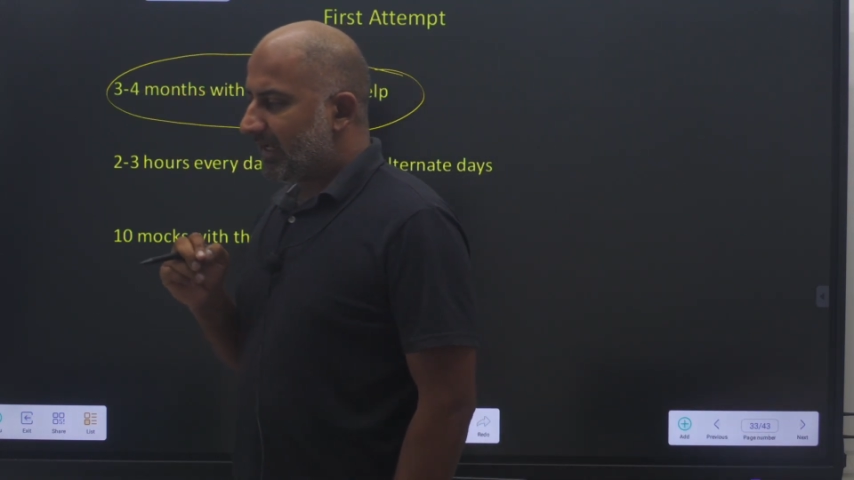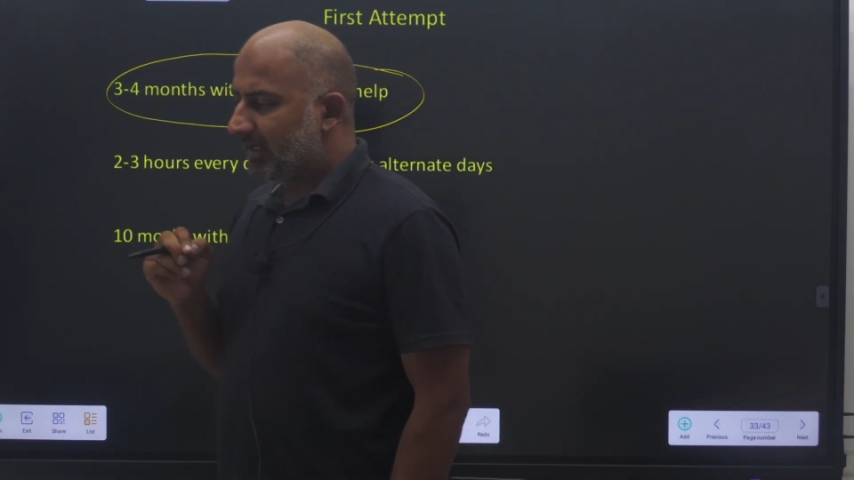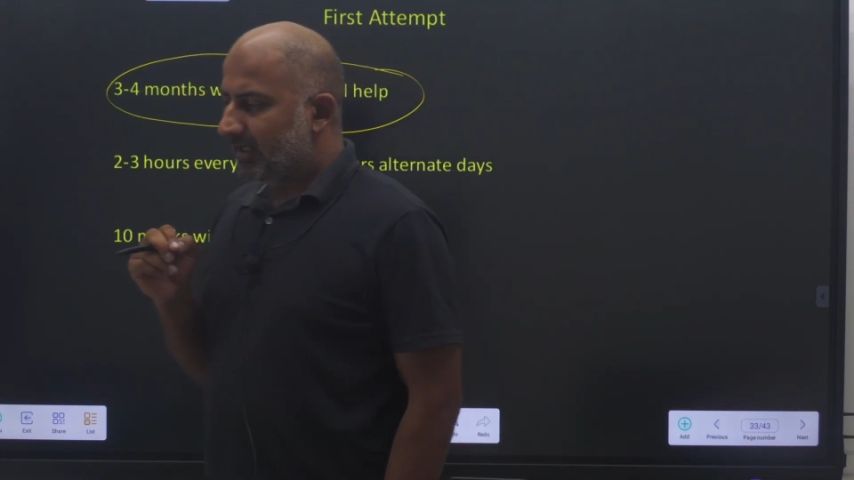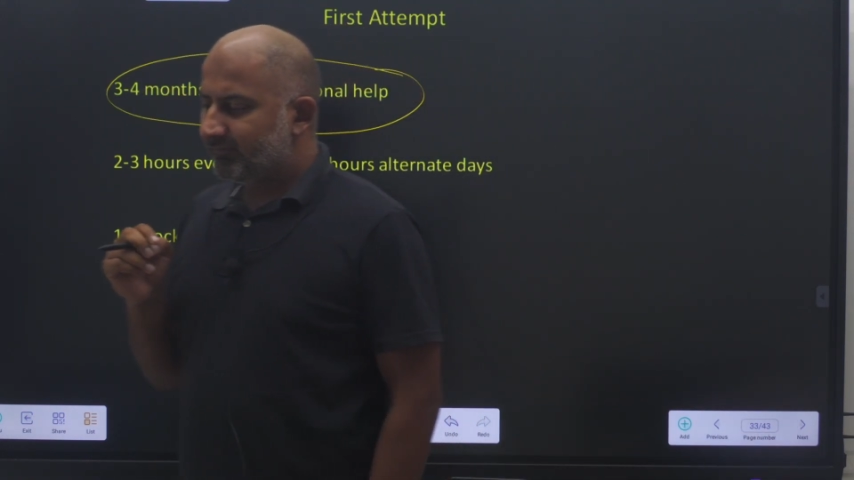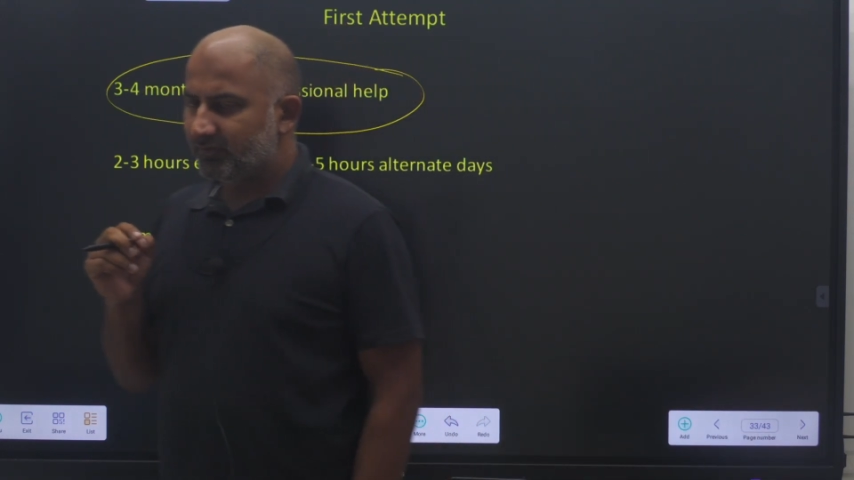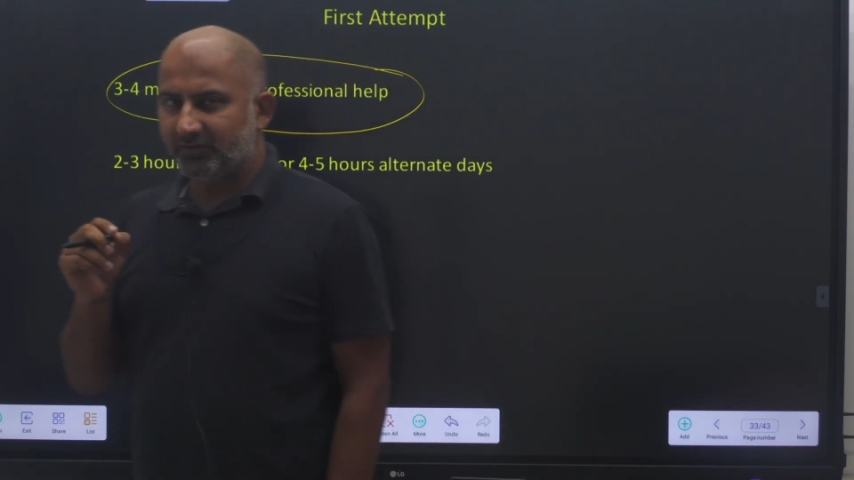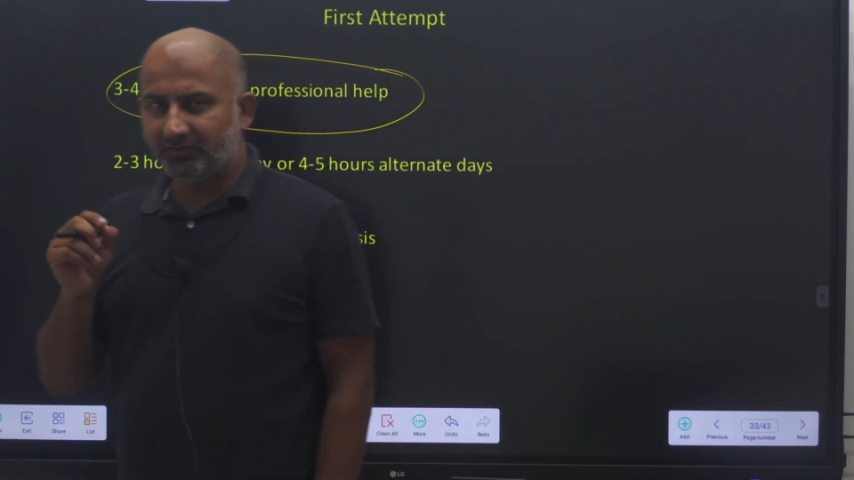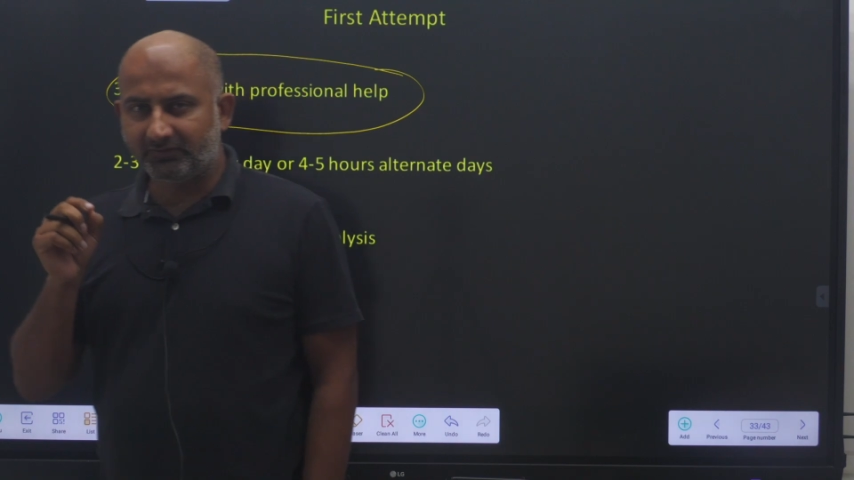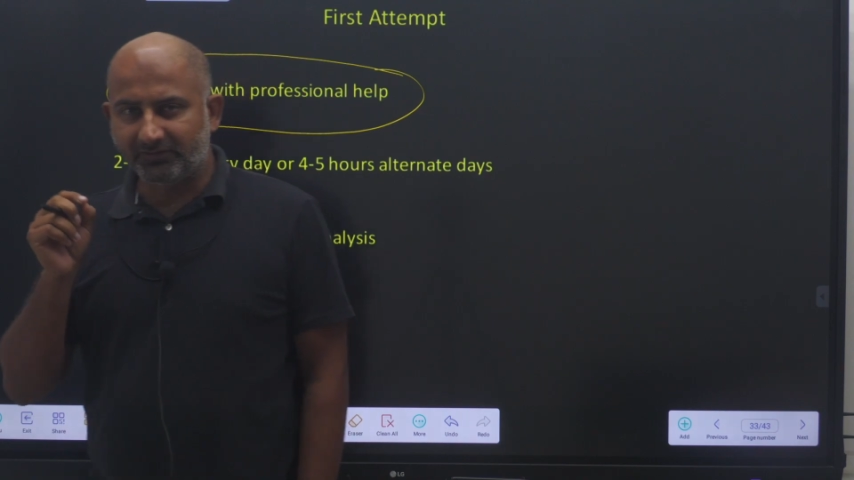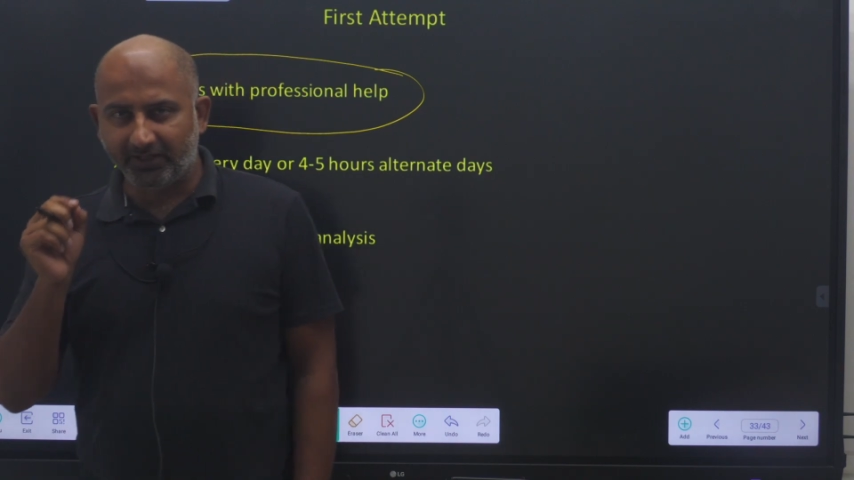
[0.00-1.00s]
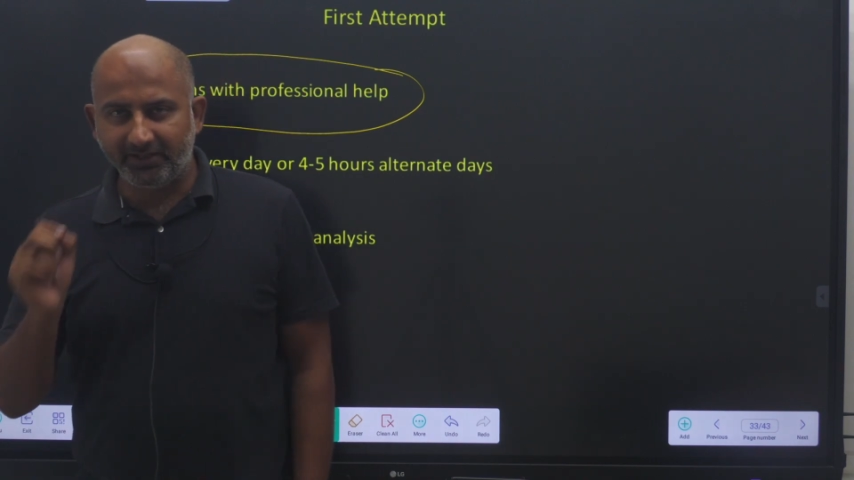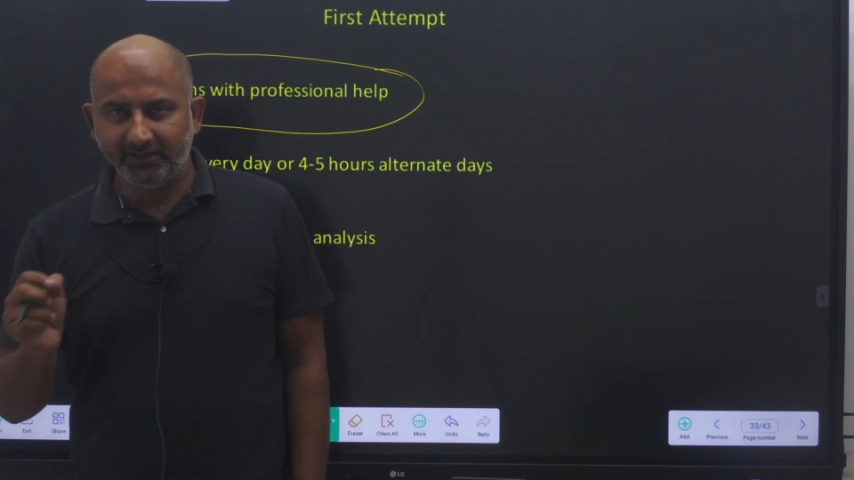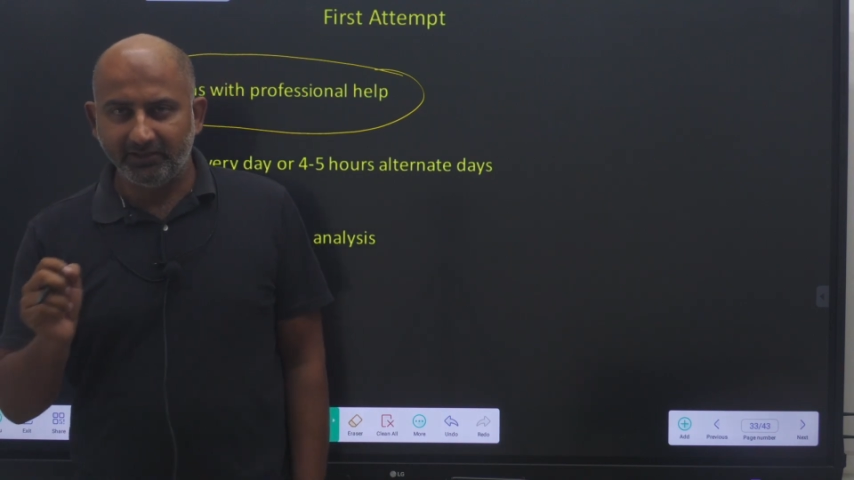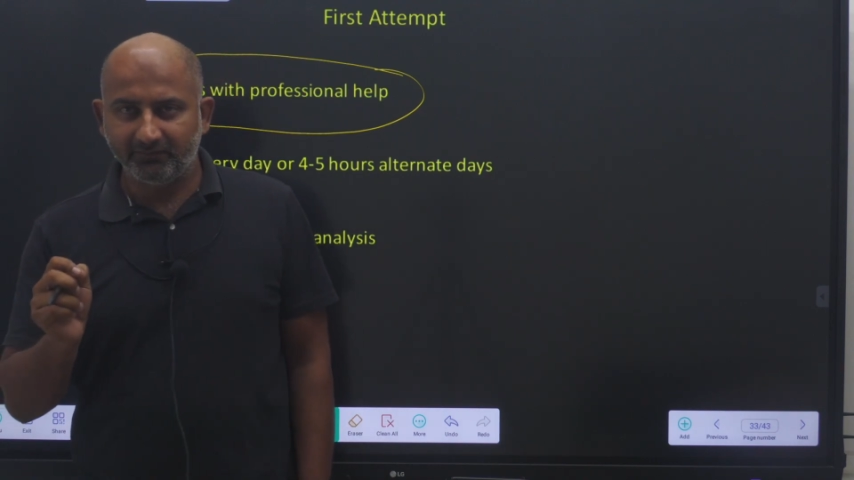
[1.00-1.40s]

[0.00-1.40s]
If you're just starting,